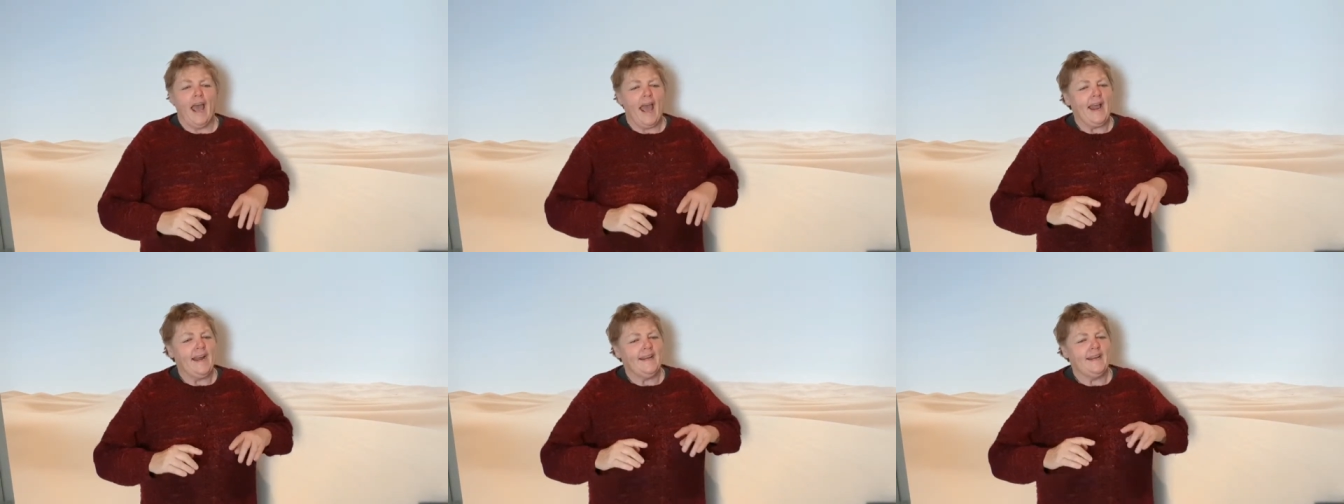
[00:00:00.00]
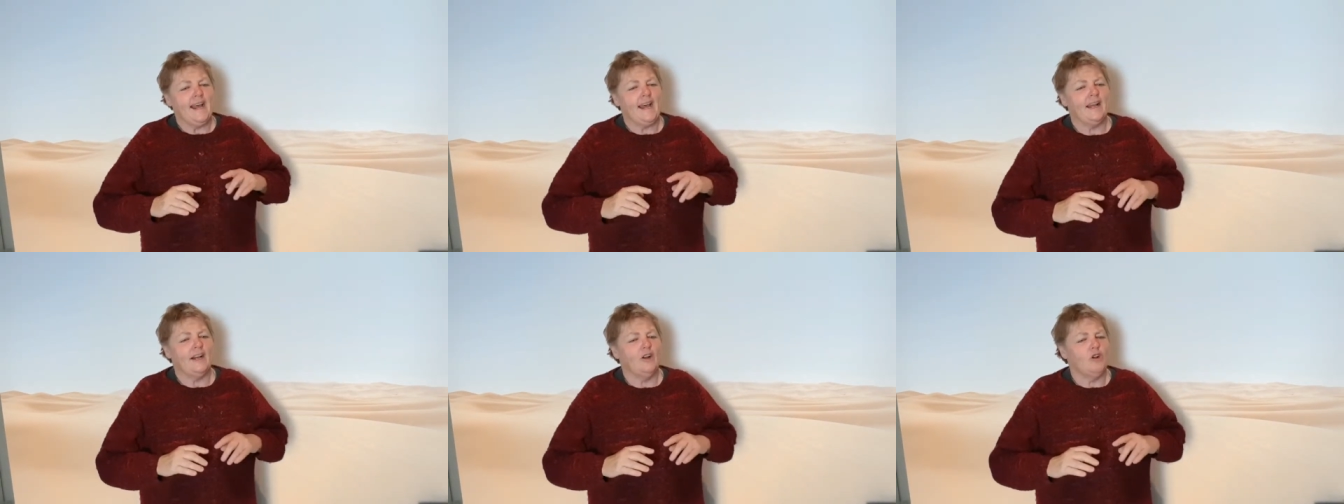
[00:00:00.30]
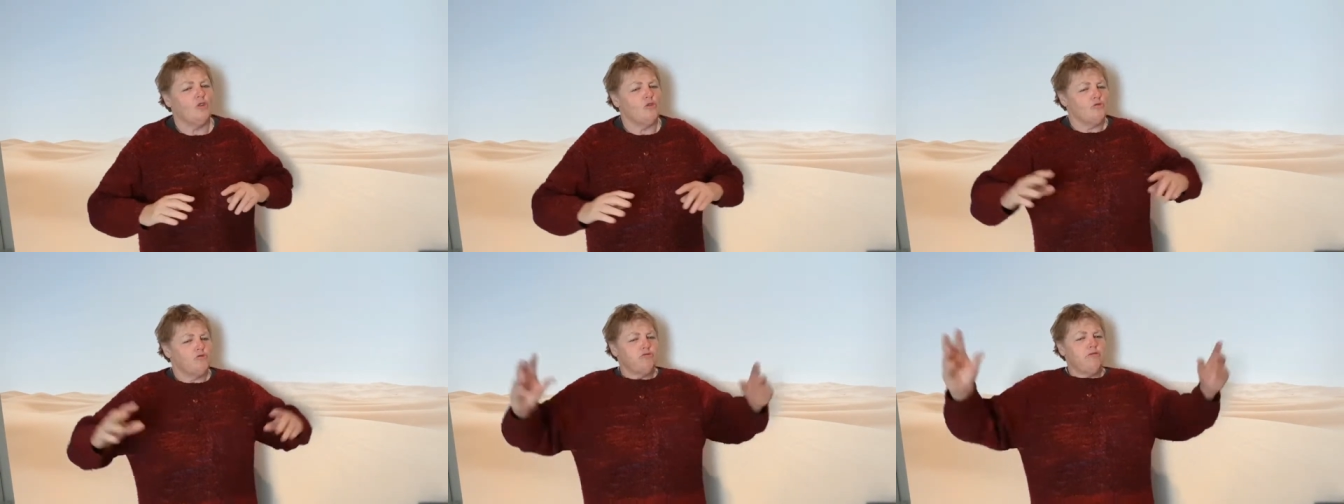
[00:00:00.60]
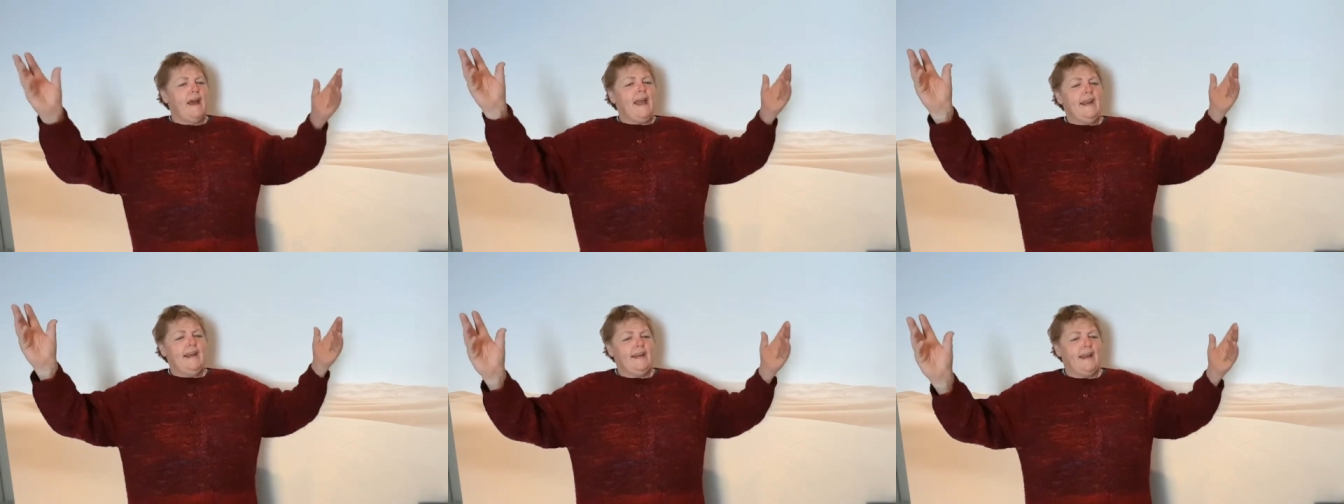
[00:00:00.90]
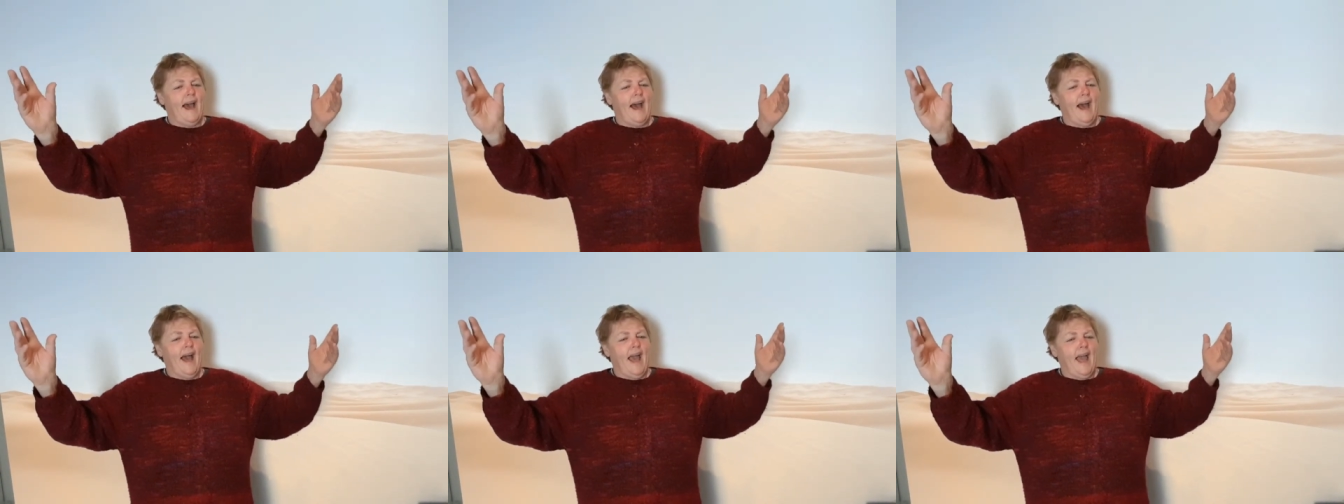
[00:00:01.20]
and done greater
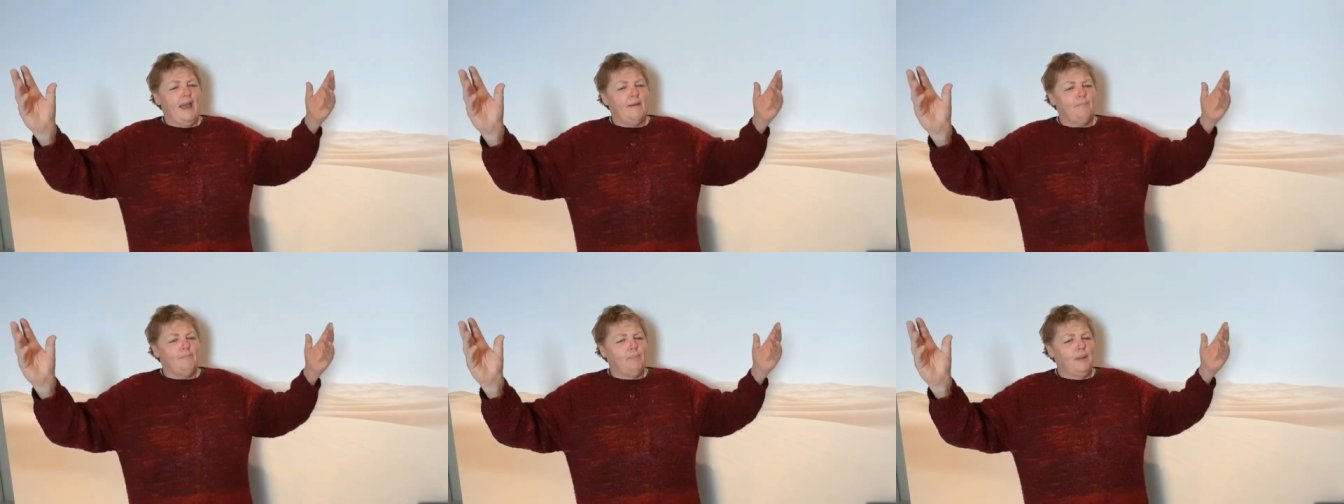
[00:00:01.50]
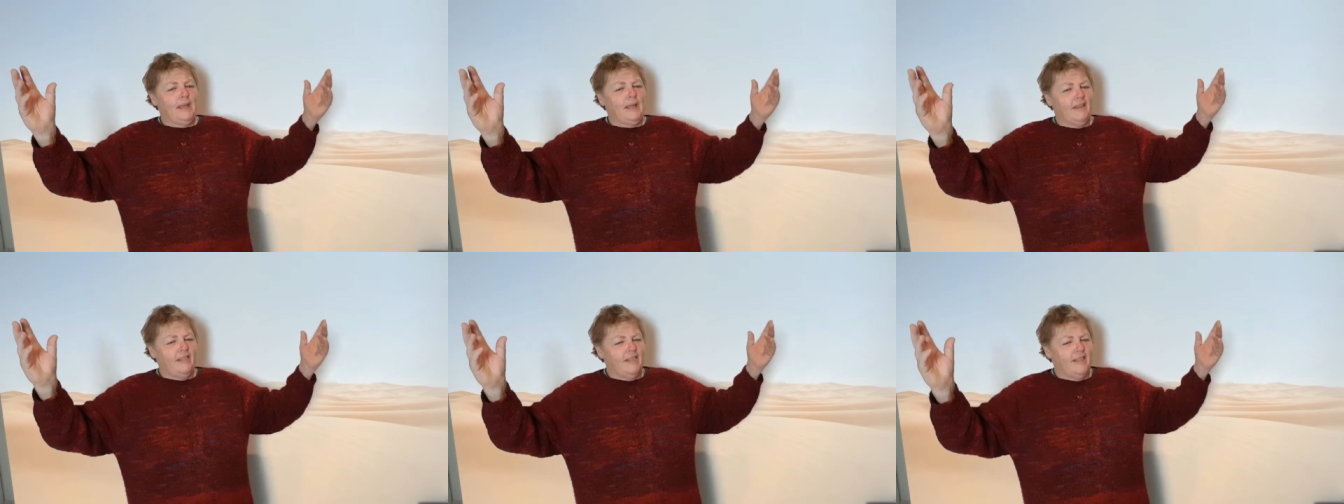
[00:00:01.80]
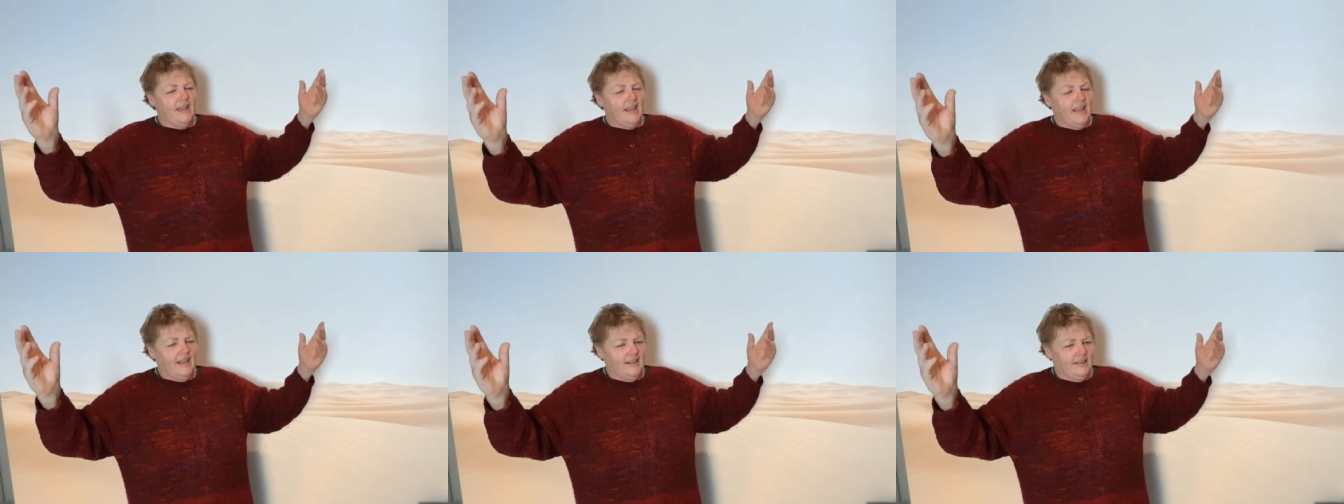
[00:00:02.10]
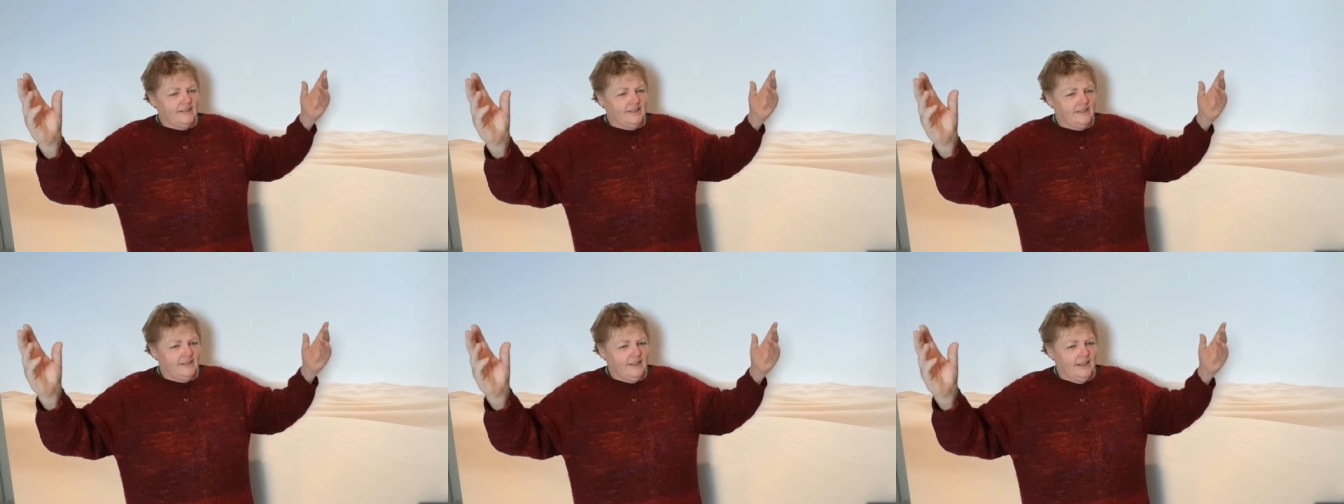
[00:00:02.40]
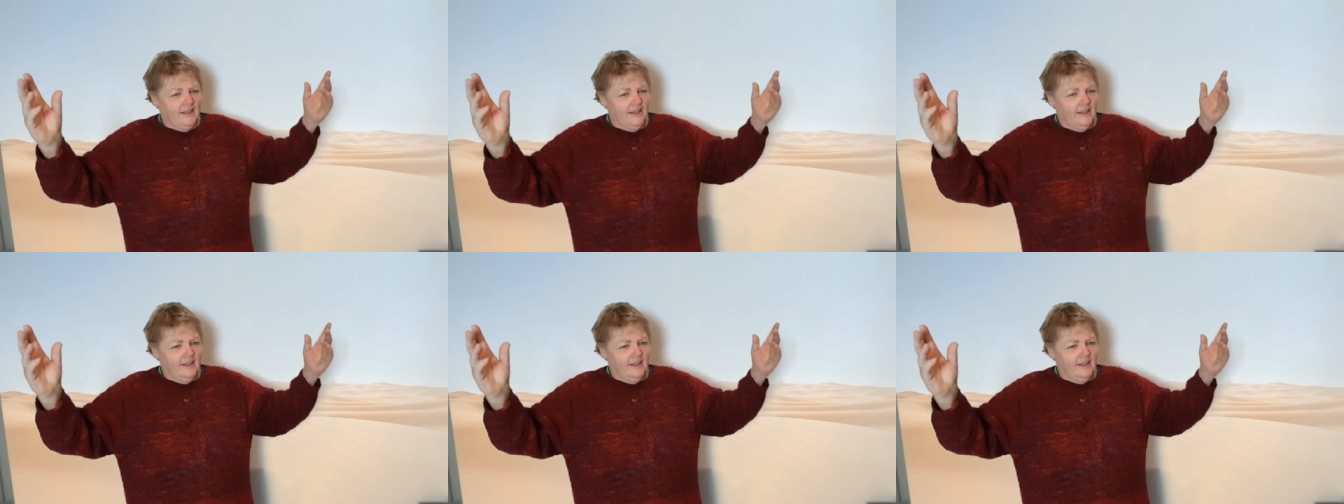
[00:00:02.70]
and bigger things.